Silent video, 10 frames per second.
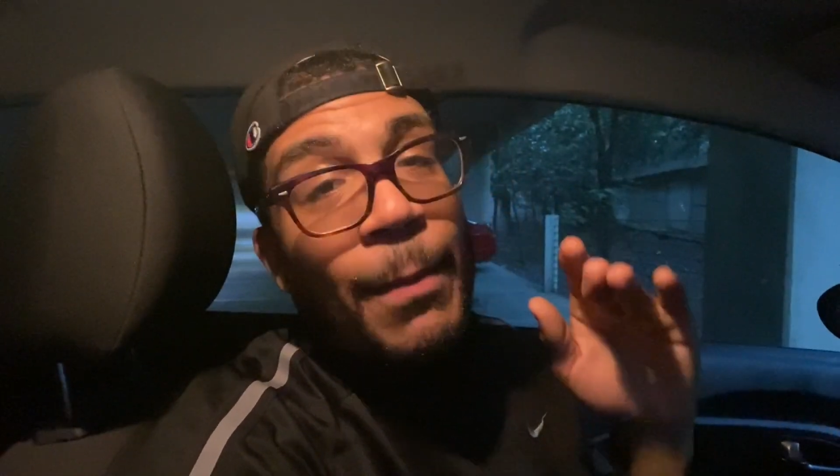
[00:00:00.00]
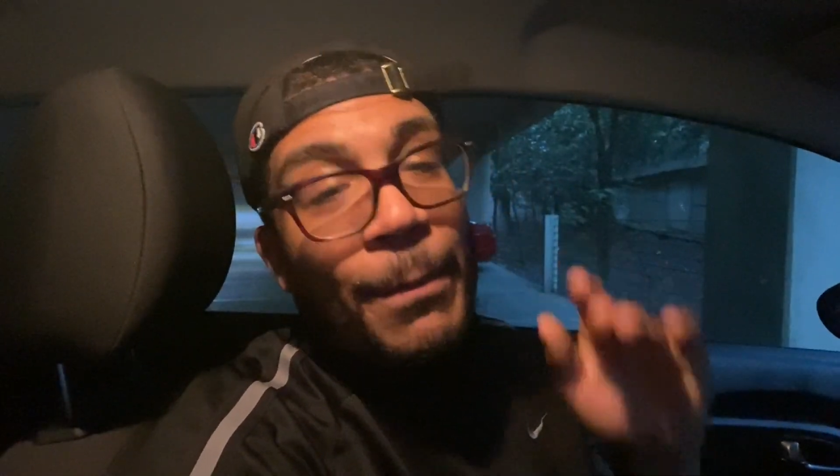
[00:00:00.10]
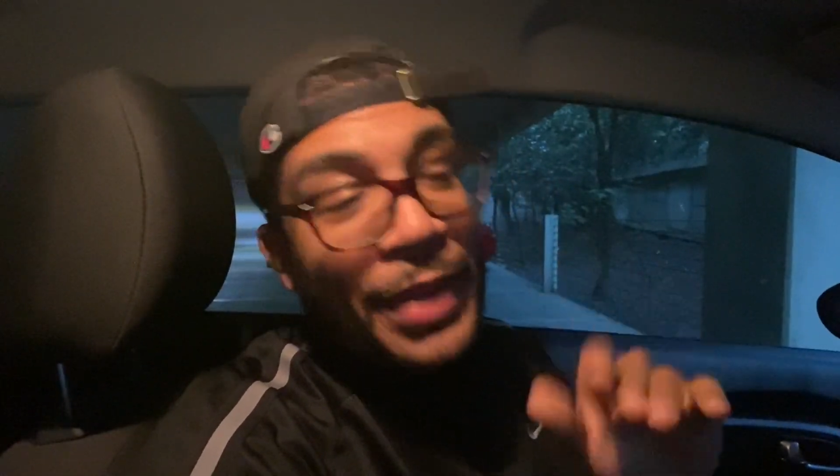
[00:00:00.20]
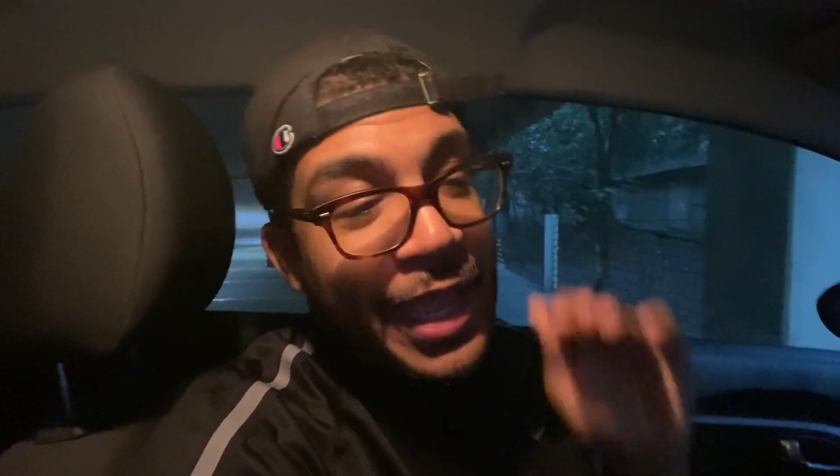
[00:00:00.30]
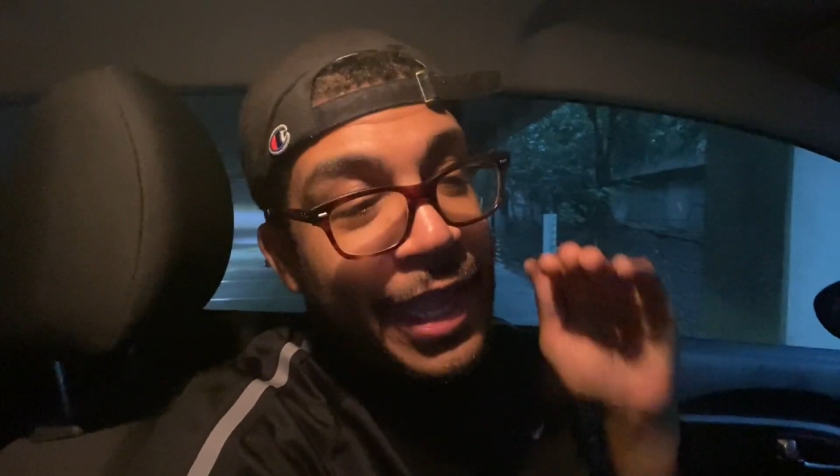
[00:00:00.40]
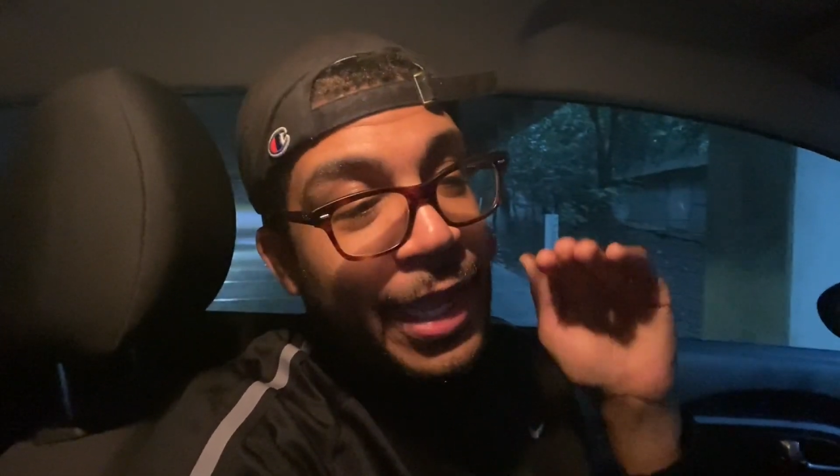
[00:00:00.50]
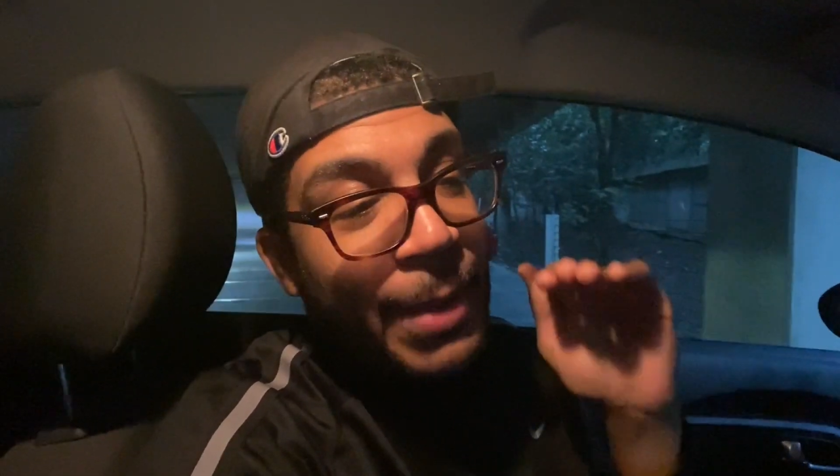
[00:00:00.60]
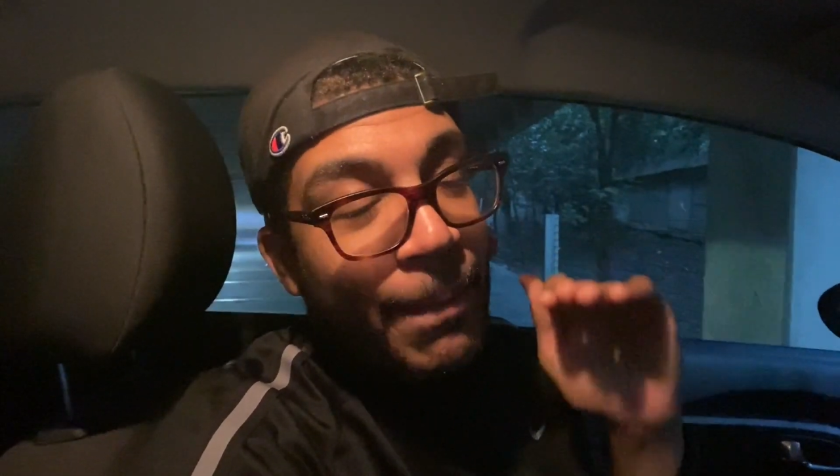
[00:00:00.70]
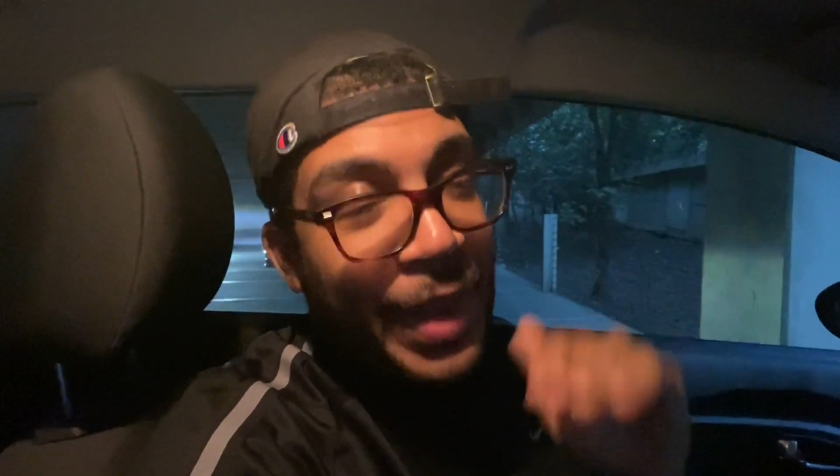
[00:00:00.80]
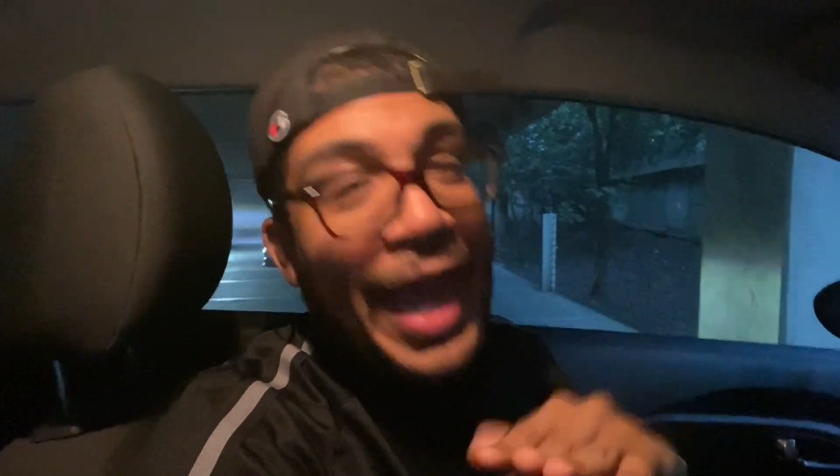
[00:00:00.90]
big
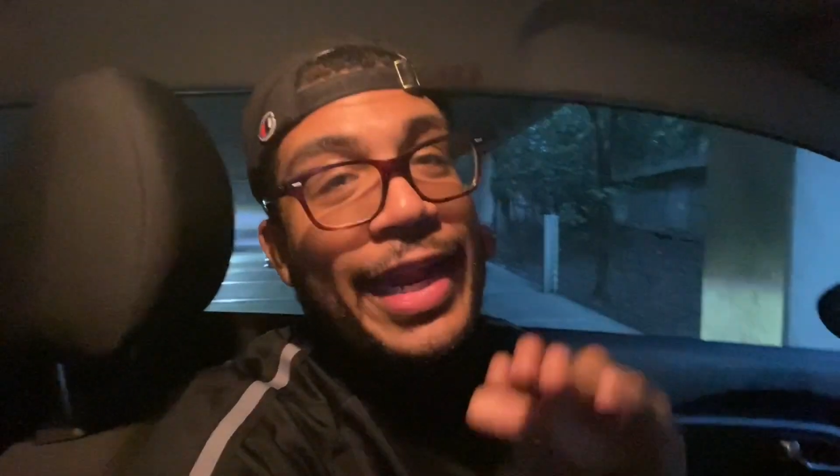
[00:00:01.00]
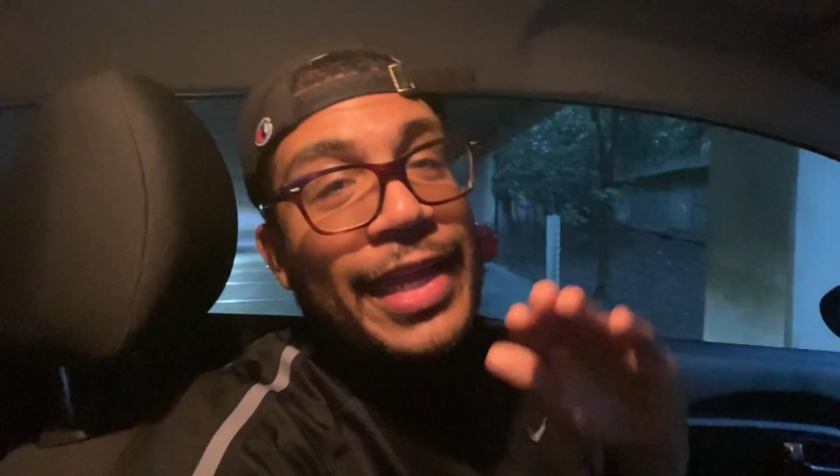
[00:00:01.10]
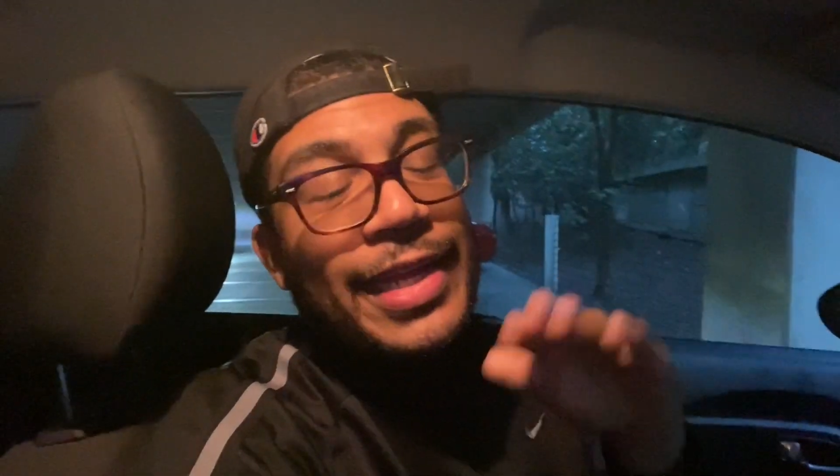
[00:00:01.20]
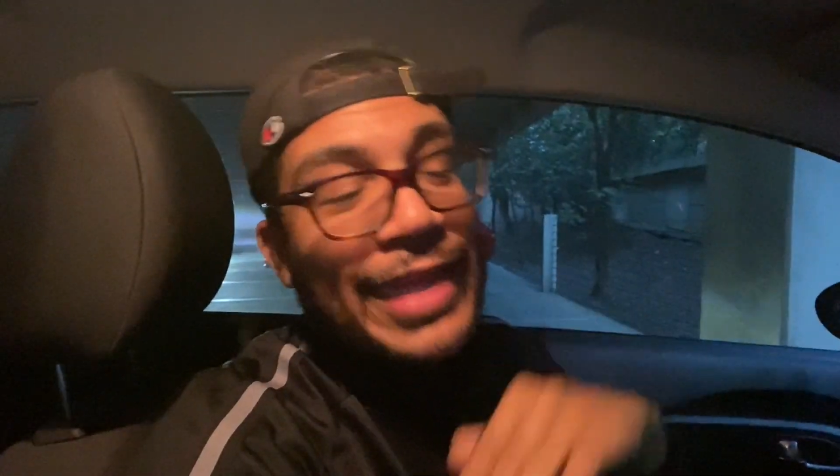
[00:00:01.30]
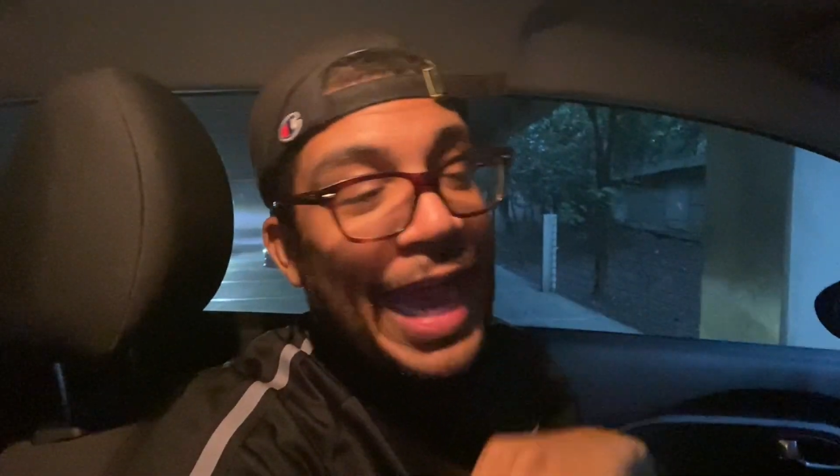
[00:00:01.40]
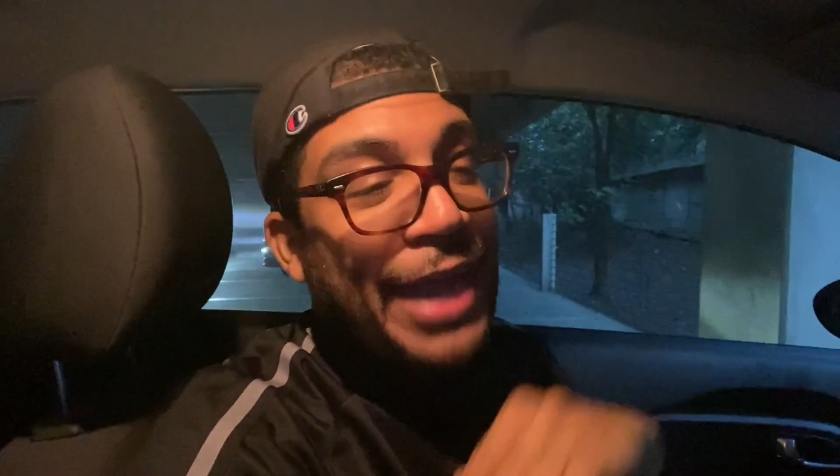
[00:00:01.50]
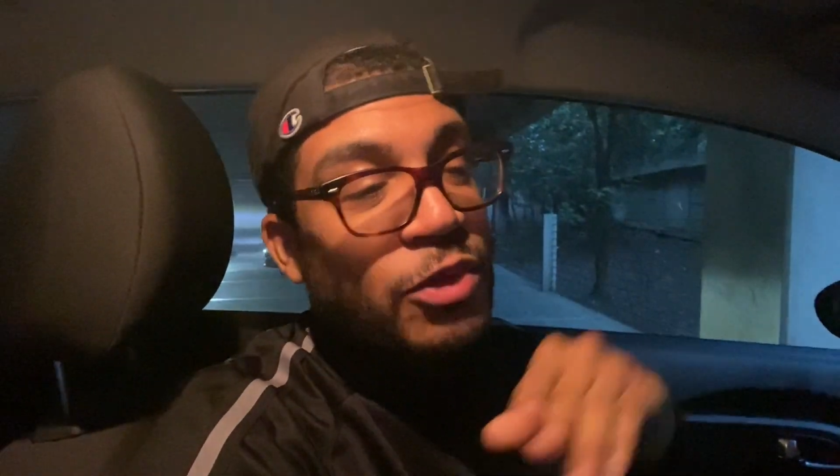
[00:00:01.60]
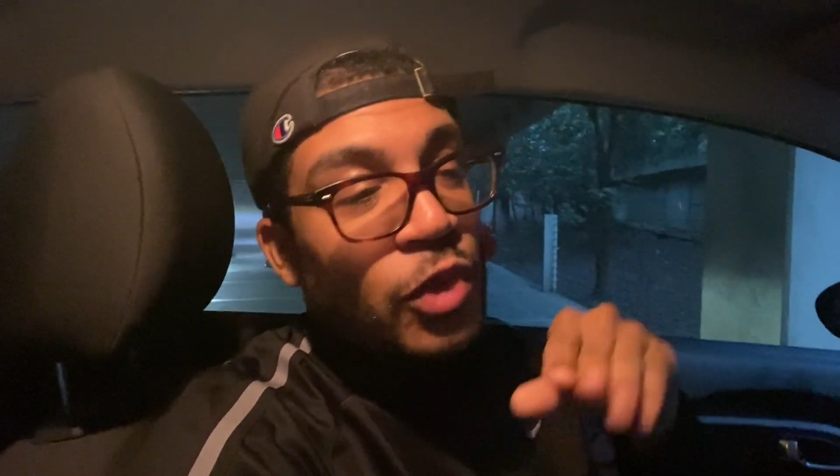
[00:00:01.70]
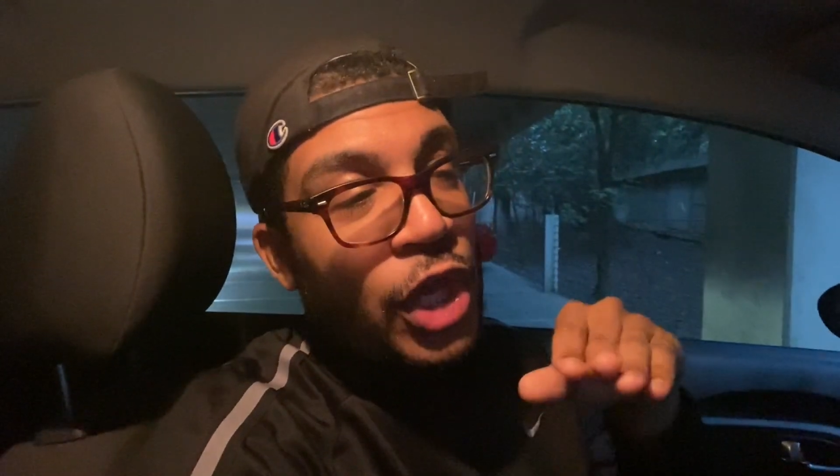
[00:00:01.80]
body guys who